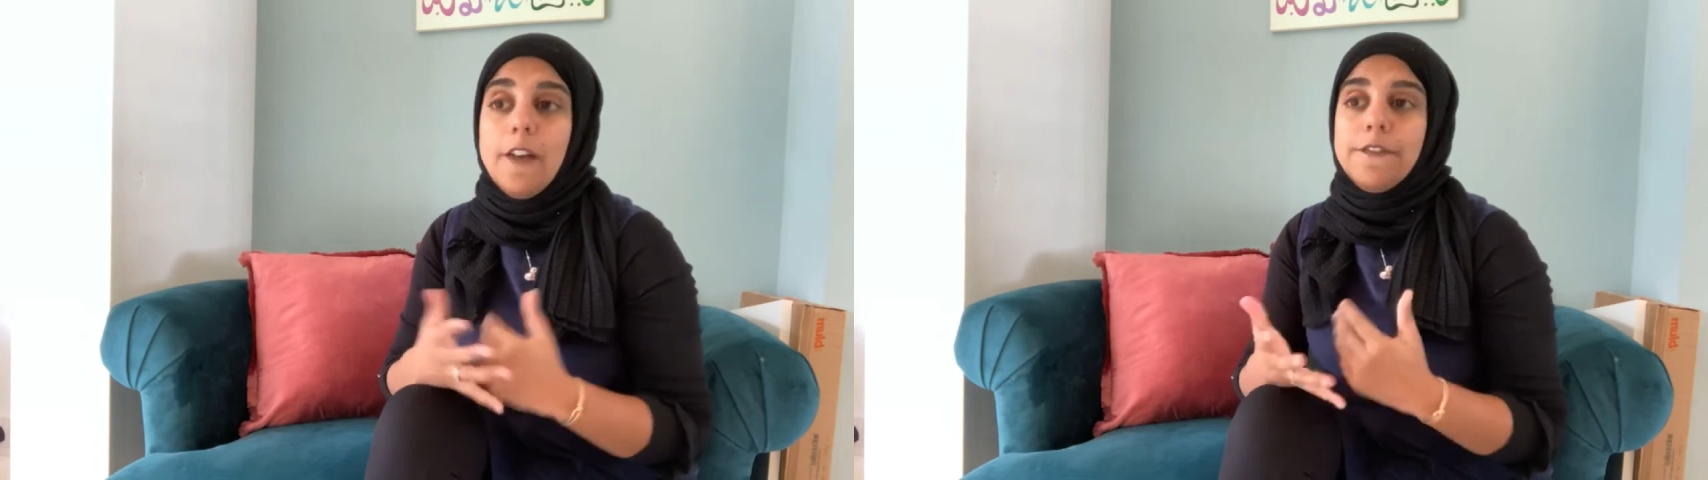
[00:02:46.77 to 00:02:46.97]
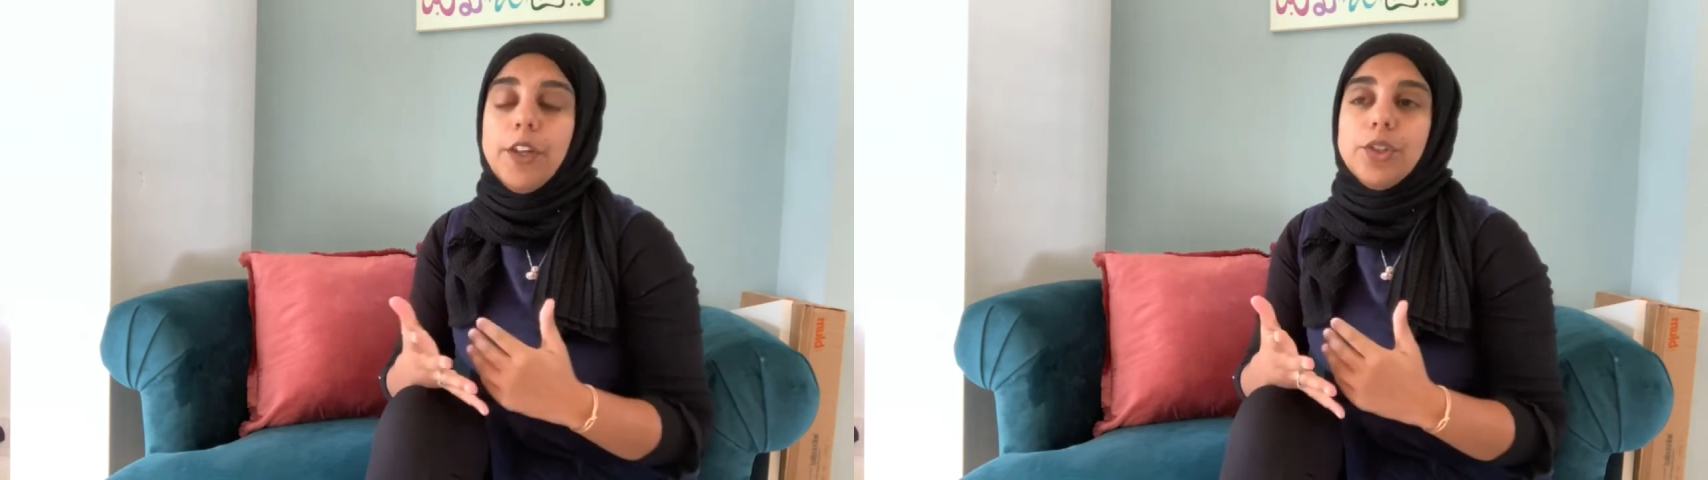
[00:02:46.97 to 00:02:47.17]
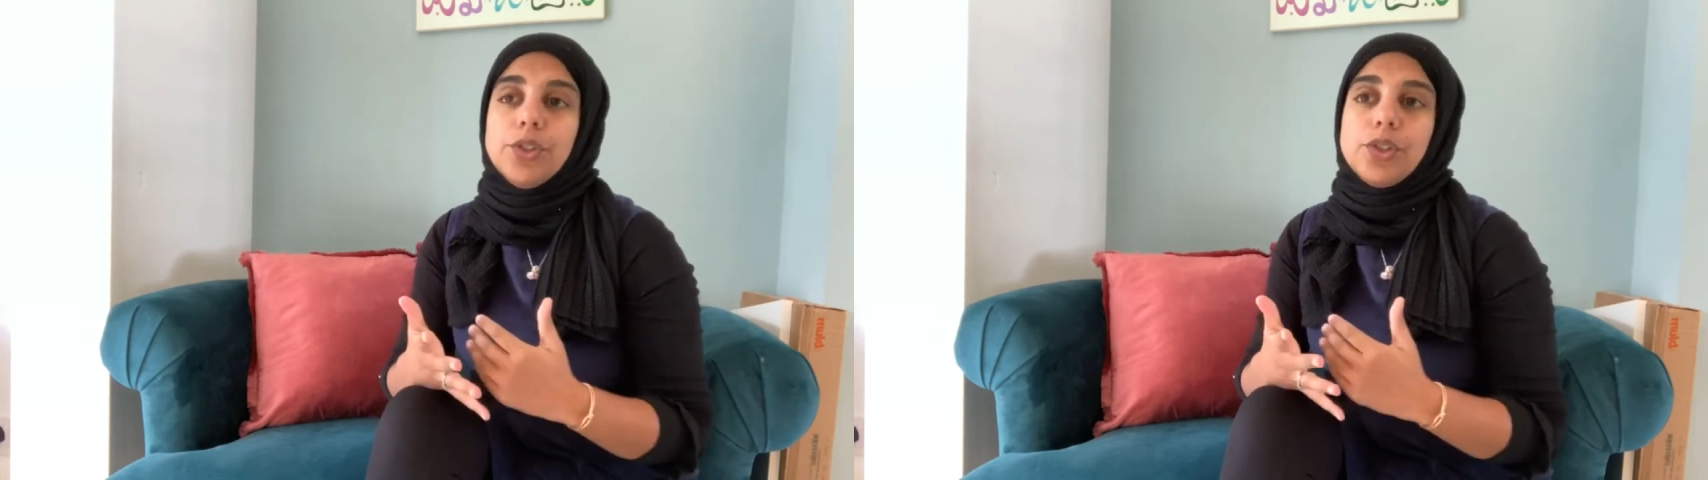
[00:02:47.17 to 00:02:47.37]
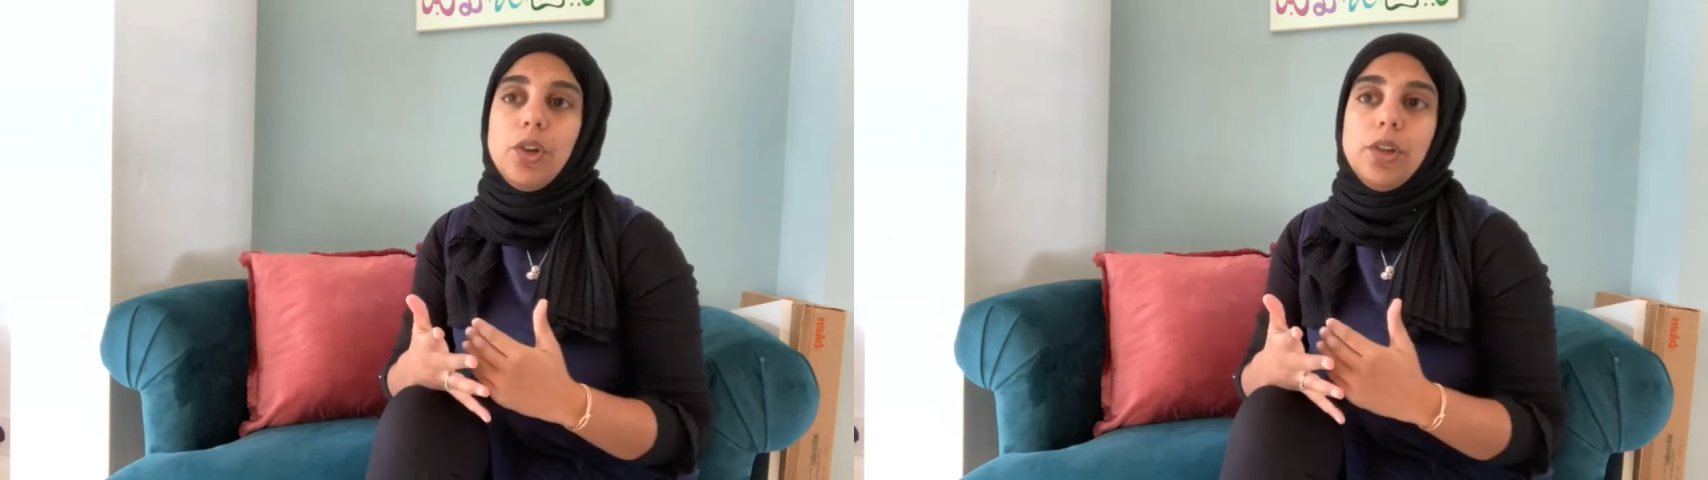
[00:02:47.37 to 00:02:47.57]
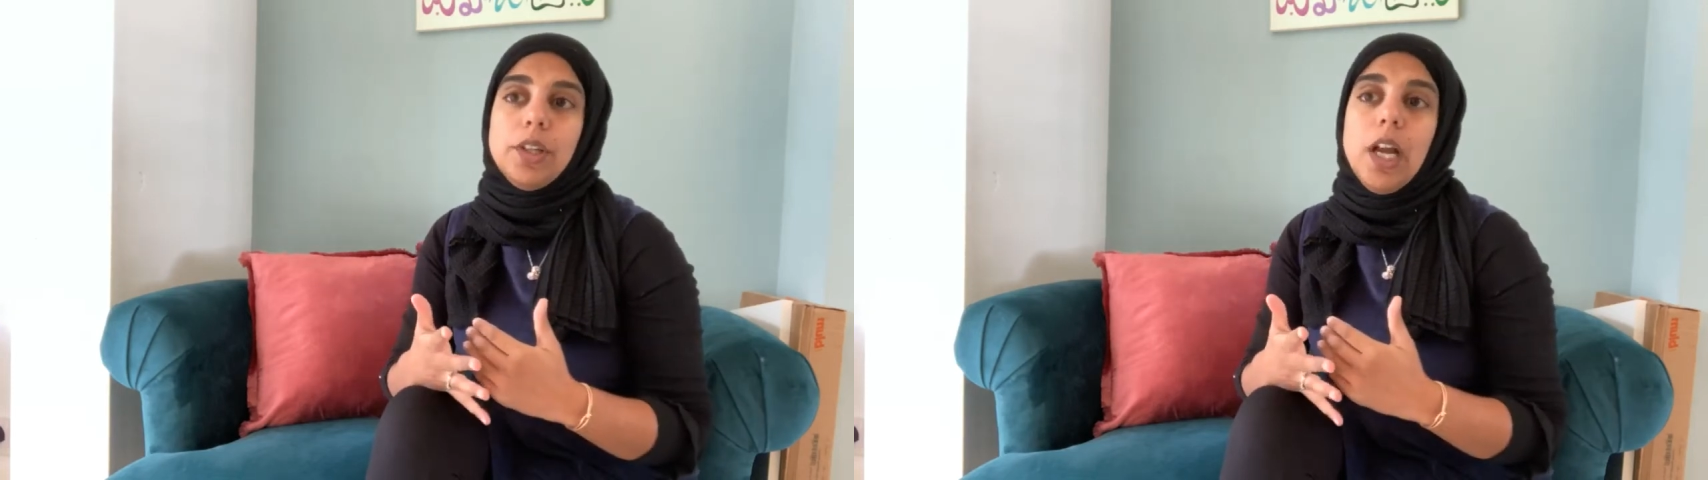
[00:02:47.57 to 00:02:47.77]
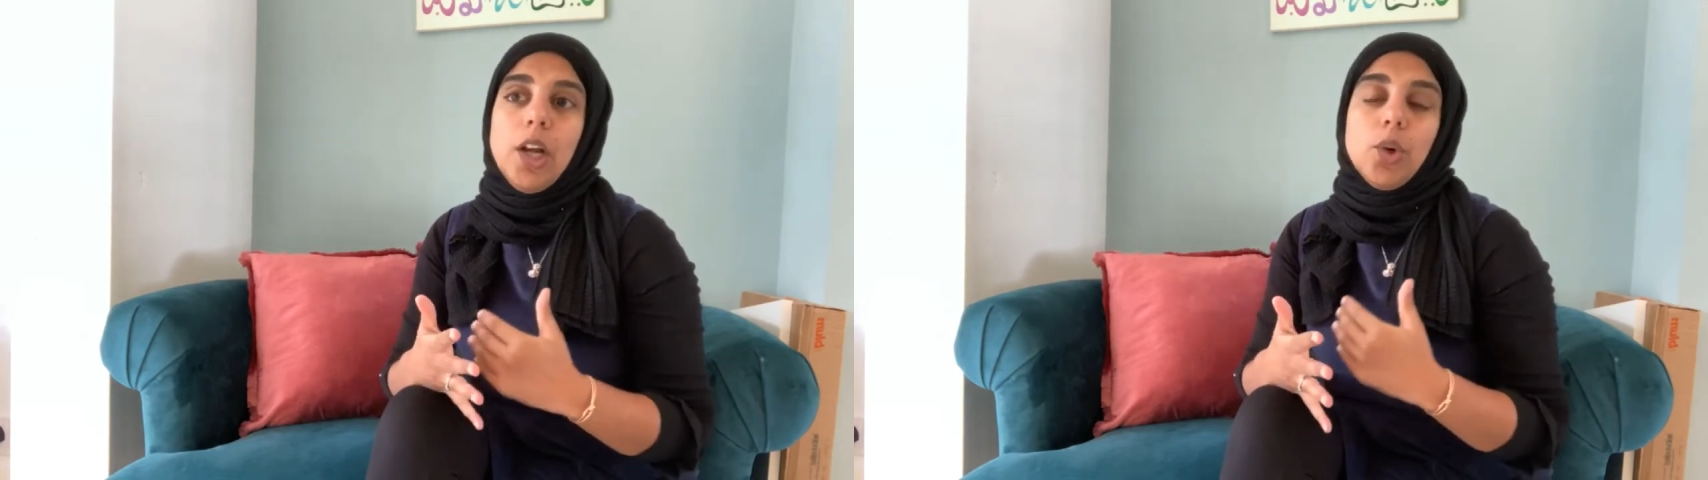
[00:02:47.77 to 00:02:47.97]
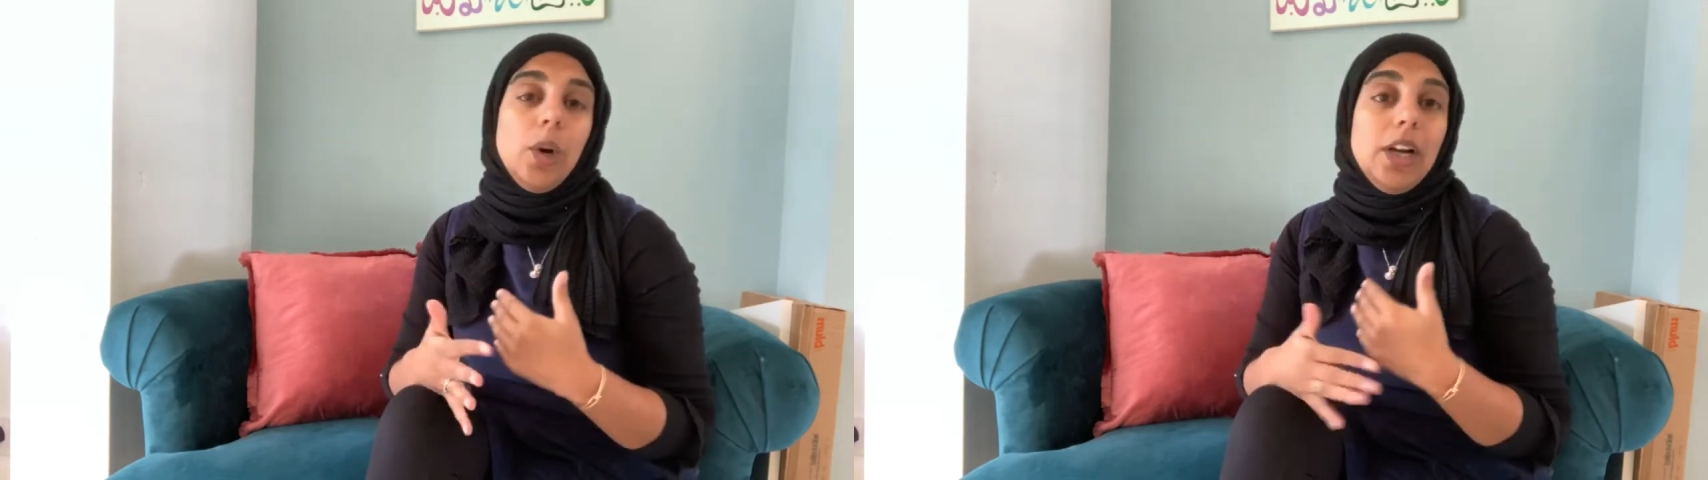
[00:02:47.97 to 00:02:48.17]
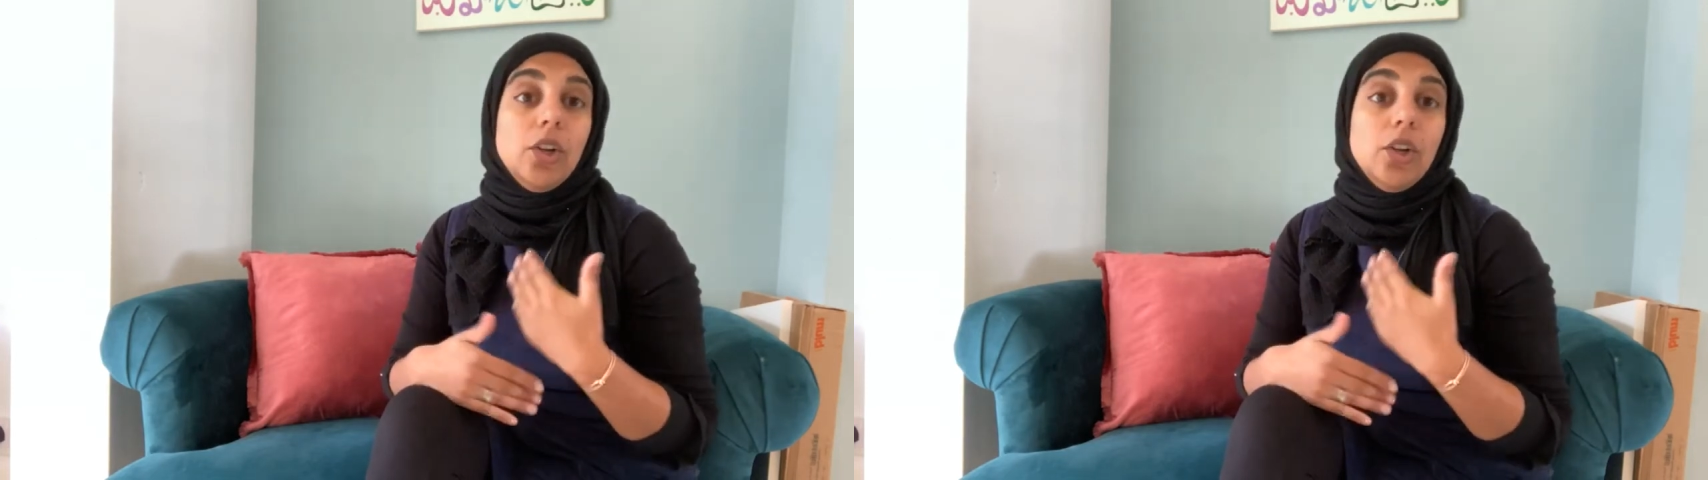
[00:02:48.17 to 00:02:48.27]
focus on quite a